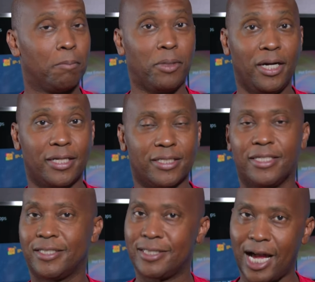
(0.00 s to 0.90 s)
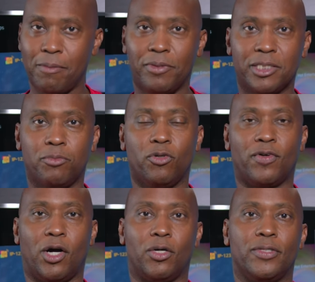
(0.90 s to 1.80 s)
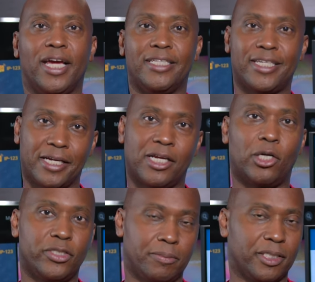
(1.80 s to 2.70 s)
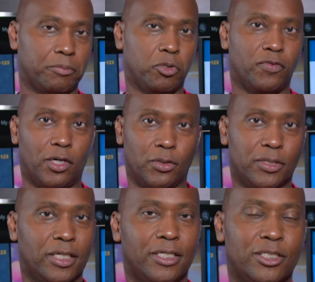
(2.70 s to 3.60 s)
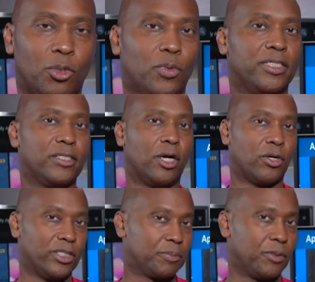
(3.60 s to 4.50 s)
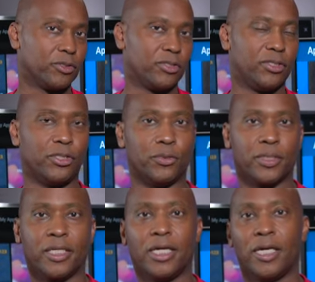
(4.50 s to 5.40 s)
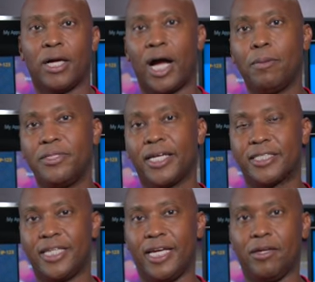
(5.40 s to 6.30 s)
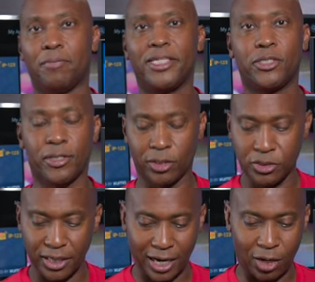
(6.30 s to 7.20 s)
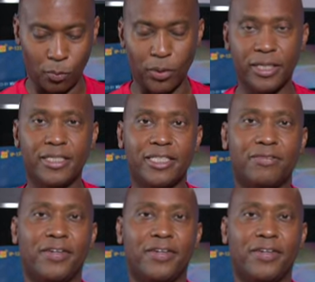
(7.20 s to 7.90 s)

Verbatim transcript: But time must move on and technology must move on. So what are you supposed to do? I'm Tech Steve. Make sure you go check out one of these